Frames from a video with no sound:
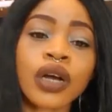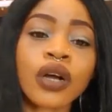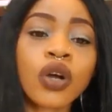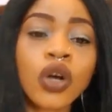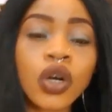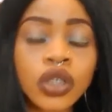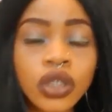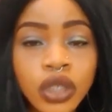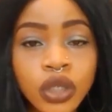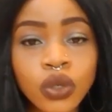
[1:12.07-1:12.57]

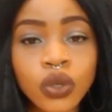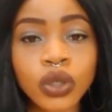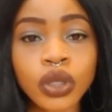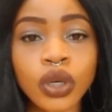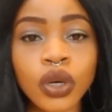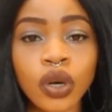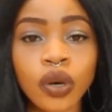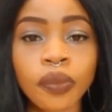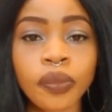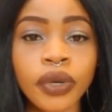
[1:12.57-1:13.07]
according to the
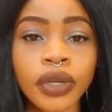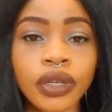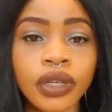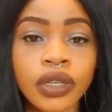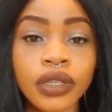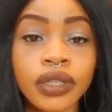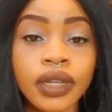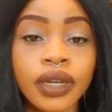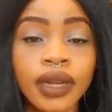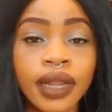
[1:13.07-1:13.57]
company,
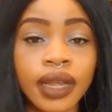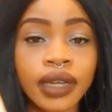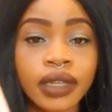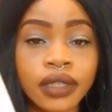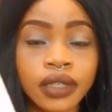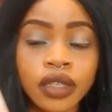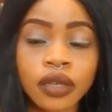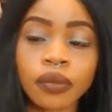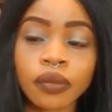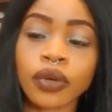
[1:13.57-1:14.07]
it's a
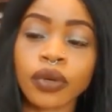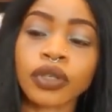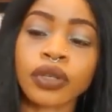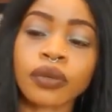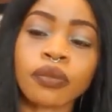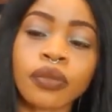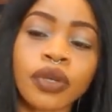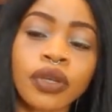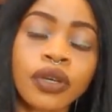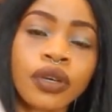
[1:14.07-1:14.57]
lightening body
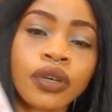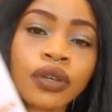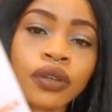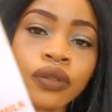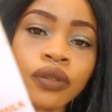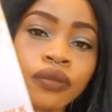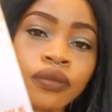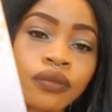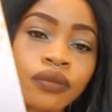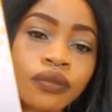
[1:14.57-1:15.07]

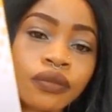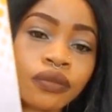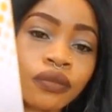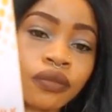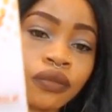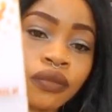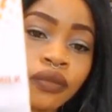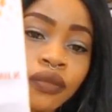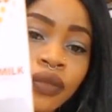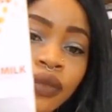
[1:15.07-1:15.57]

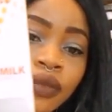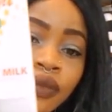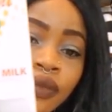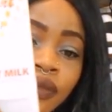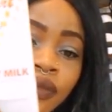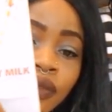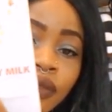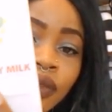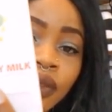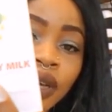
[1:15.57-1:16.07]
milk.
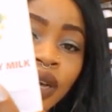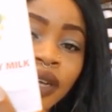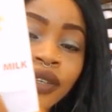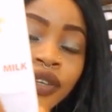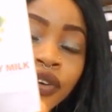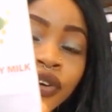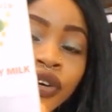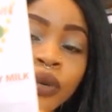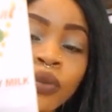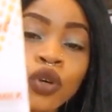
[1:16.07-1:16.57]
And the
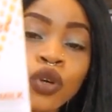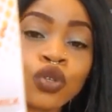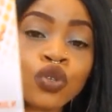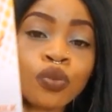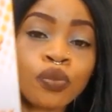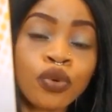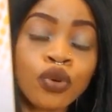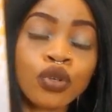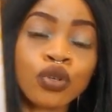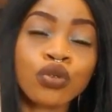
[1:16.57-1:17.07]
cream was
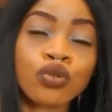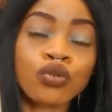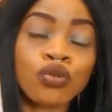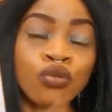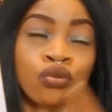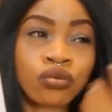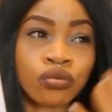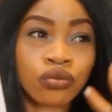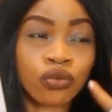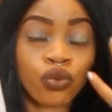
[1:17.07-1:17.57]
supposed
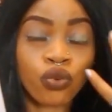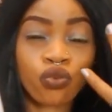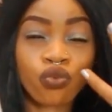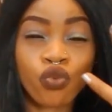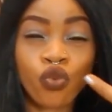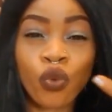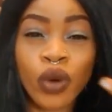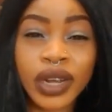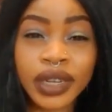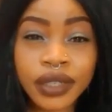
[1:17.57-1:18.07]
to
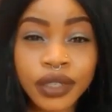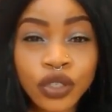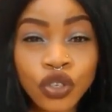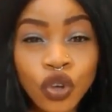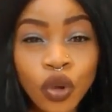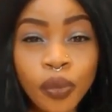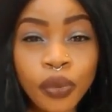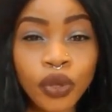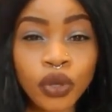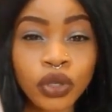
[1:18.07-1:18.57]
whiten
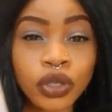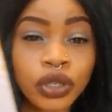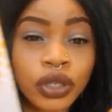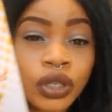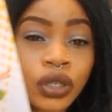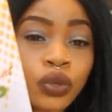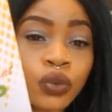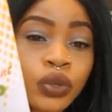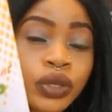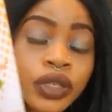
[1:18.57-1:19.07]
up your
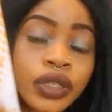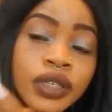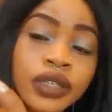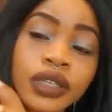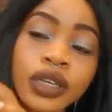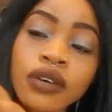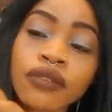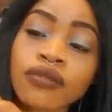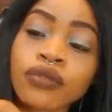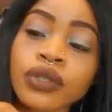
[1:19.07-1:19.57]
skin within
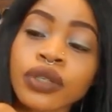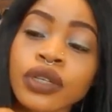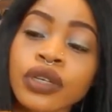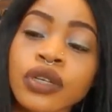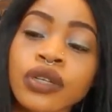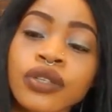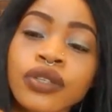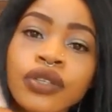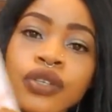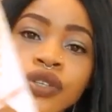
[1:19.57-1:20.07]
7
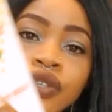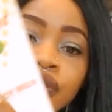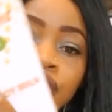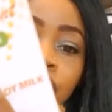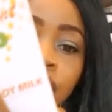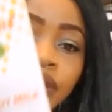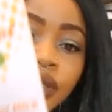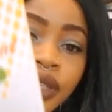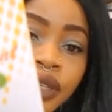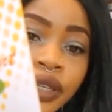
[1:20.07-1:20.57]
days. It's
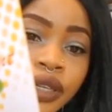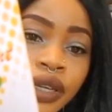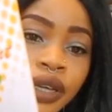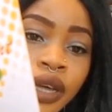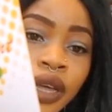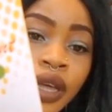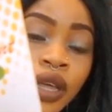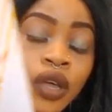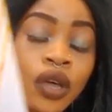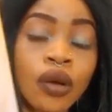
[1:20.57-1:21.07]
written
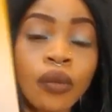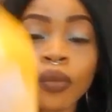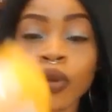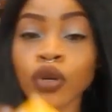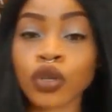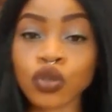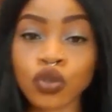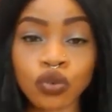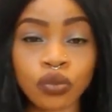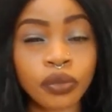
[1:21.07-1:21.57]
here. But
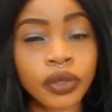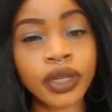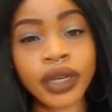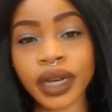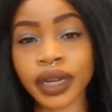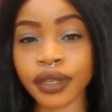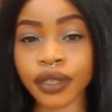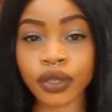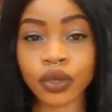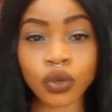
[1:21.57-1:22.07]
to me, I
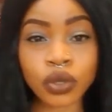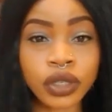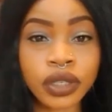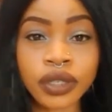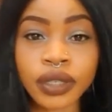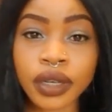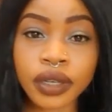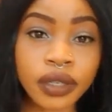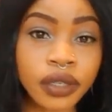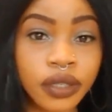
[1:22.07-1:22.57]
didn't notice
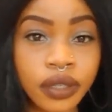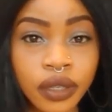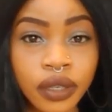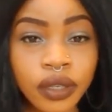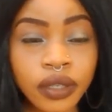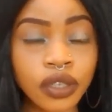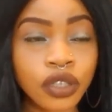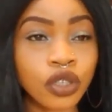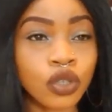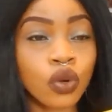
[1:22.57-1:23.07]
anything.
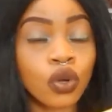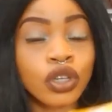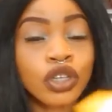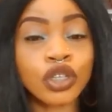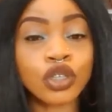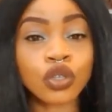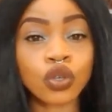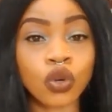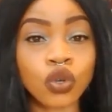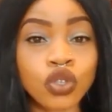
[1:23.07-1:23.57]
It only
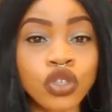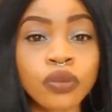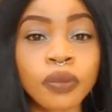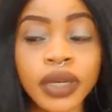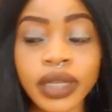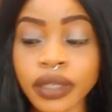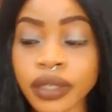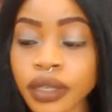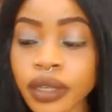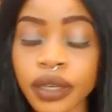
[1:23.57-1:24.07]
tones my
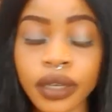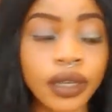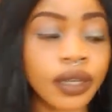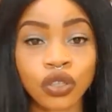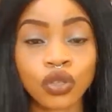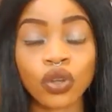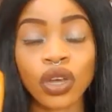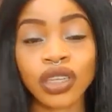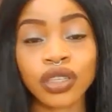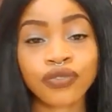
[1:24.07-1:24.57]
skin.
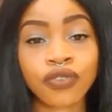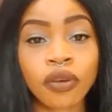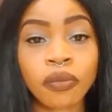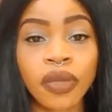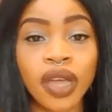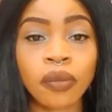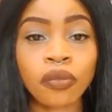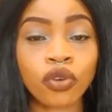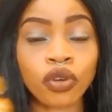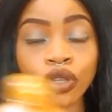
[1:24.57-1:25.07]
So as for me,
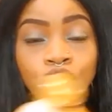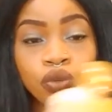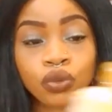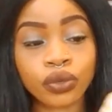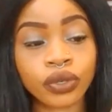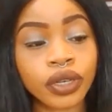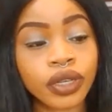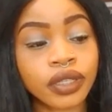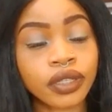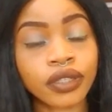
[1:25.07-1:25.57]
I'm going to
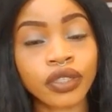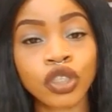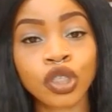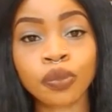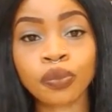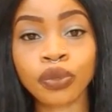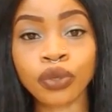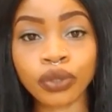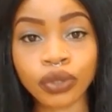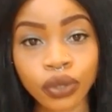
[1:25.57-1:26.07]
rate this
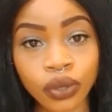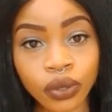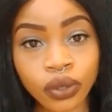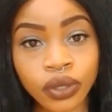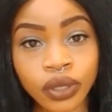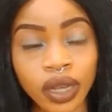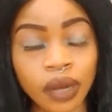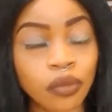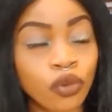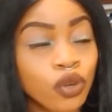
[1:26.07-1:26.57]

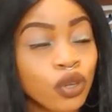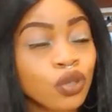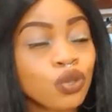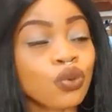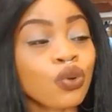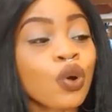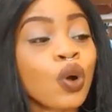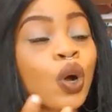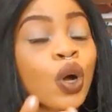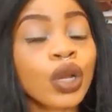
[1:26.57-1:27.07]
product. I'm going to
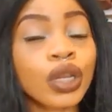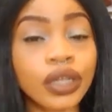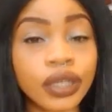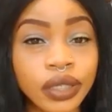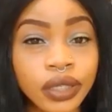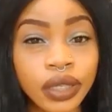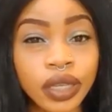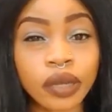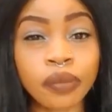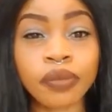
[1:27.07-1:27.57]
call
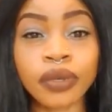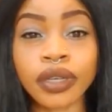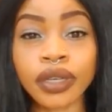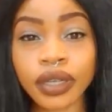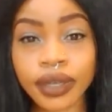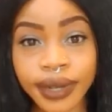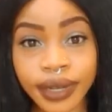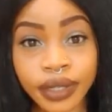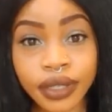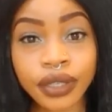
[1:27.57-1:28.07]
it a
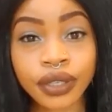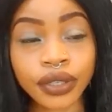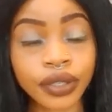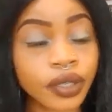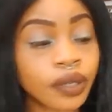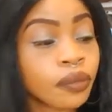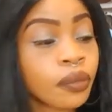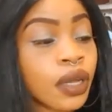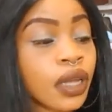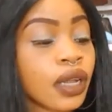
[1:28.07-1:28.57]
beginner's
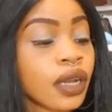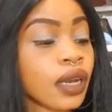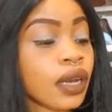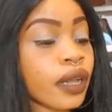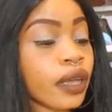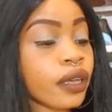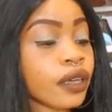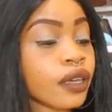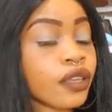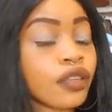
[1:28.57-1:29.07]
cream.
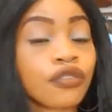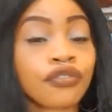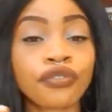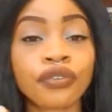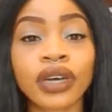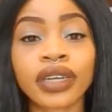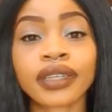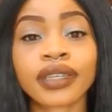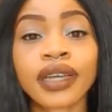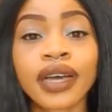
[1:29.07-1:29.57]
Like if you
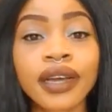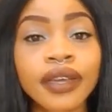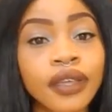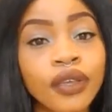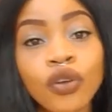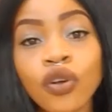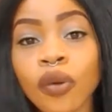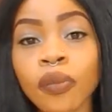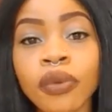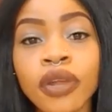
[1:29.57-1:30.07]
are dark in
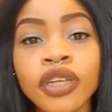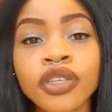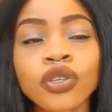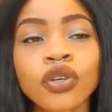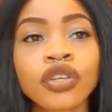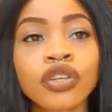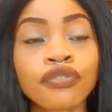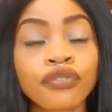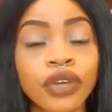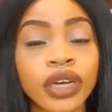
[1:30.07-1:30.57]
complexion,
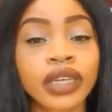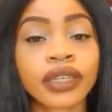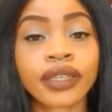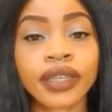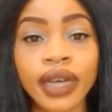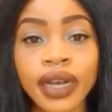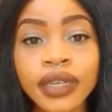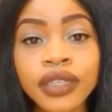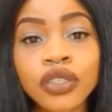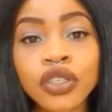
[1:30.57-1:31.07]
if you are a
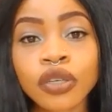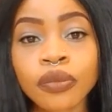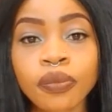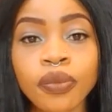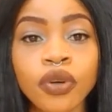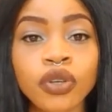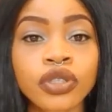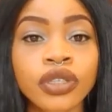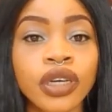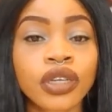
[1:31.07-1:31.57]
dark skin
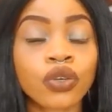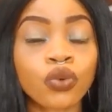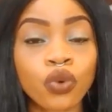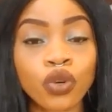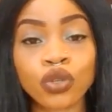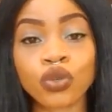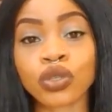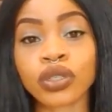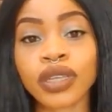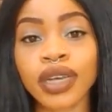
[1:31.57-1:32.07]
person and you
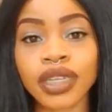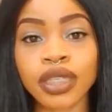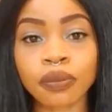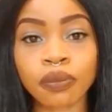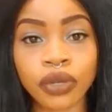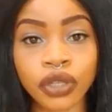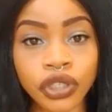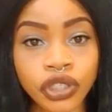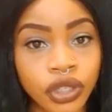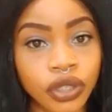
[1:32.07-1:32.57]
want to start
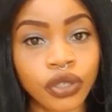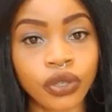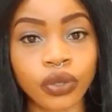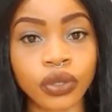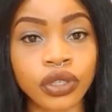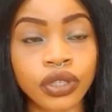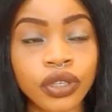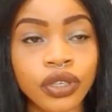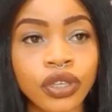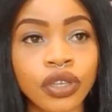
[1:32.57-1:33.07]
bleaching your
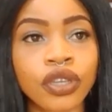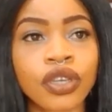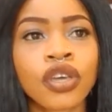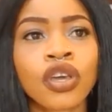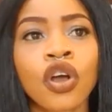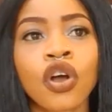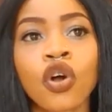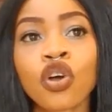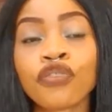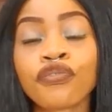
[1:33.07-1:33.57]
skin,
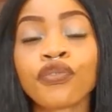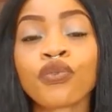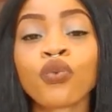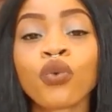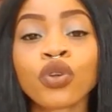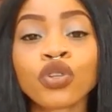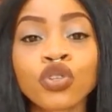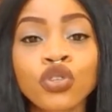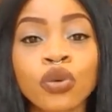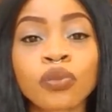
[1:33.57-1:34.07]
or if you
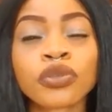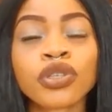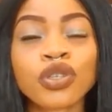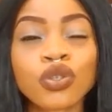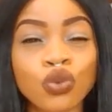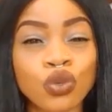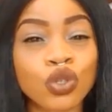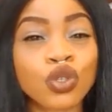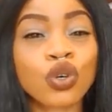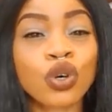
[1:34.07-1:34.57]
want something
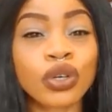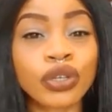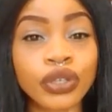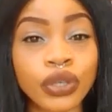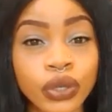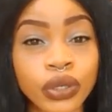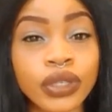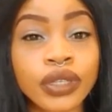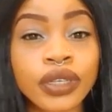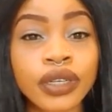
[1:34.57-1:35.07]
to tone
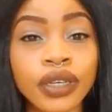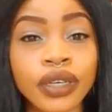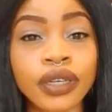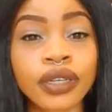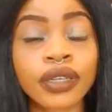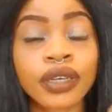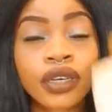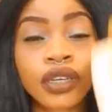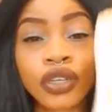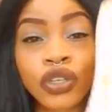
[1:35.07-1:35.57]
your
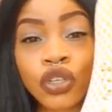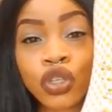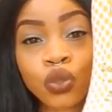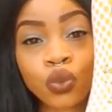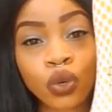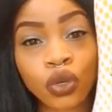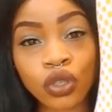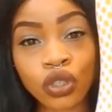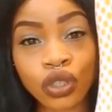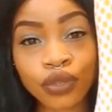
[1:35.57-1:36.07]
skin,
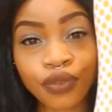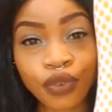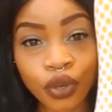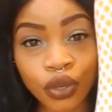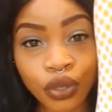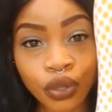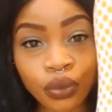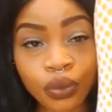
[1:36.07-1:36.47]
this one is for